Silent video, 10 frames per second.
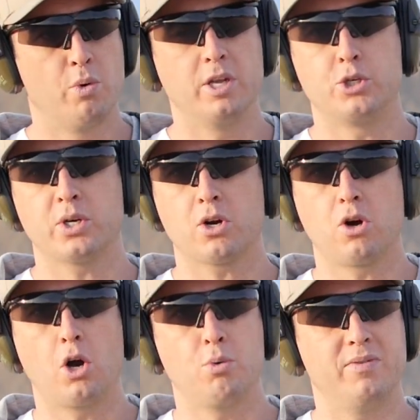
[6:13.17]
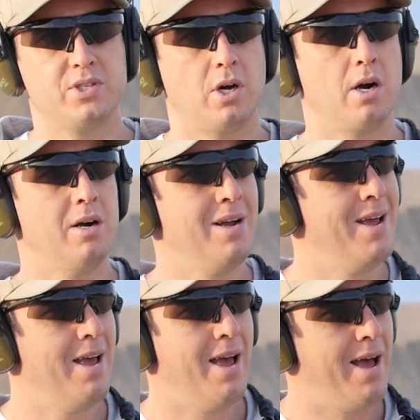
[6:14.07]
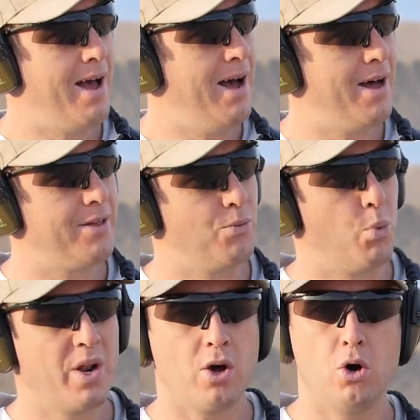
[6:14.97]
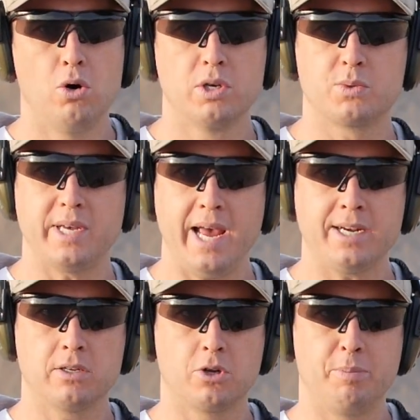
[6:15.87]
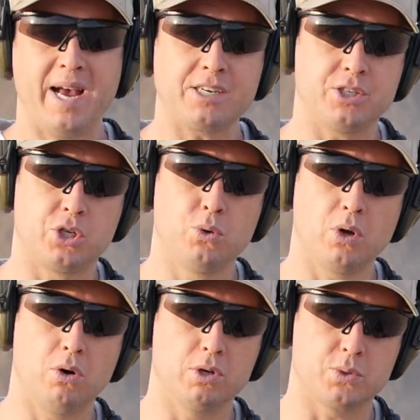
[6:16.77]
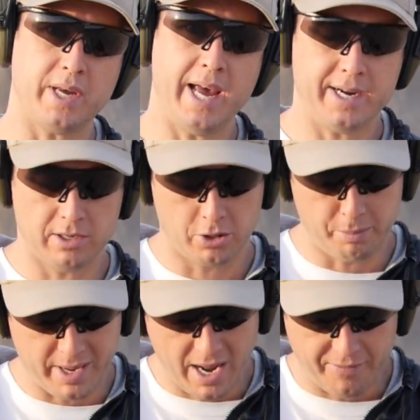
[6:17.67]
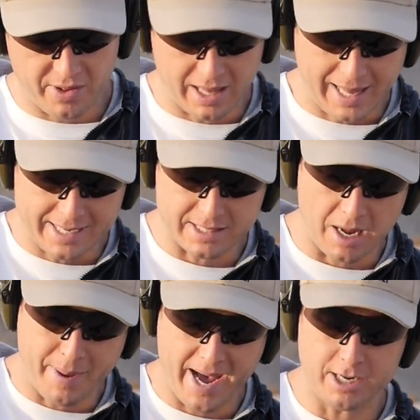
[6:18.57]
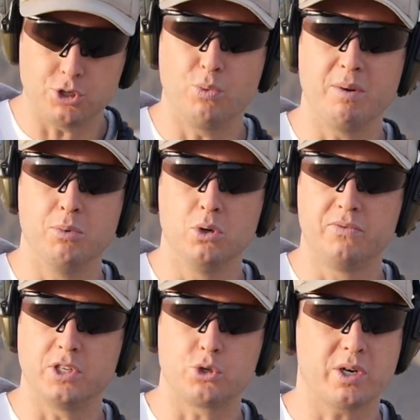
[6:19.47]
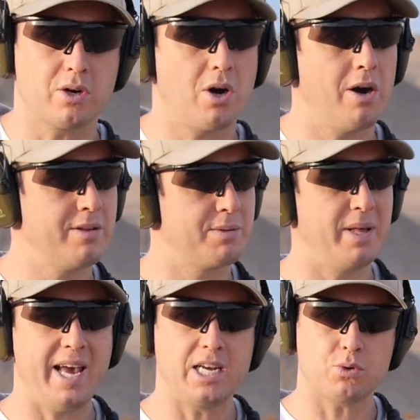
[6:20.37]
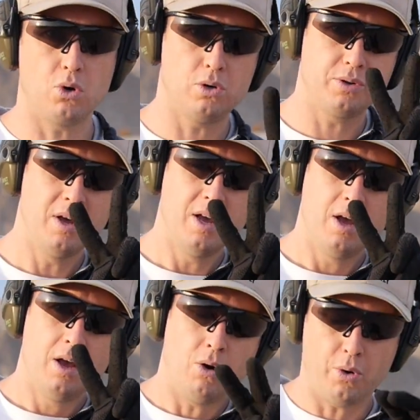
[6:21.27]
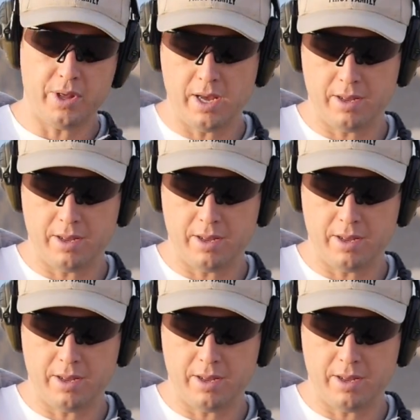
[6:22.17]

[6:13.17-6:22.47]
where the trigger guard rivets are. One of the holes was egged a little bit. Actually, 2 of the holes was egged a little bit after that last time I had to remove this trigger guard. Some of the eggs were holed, or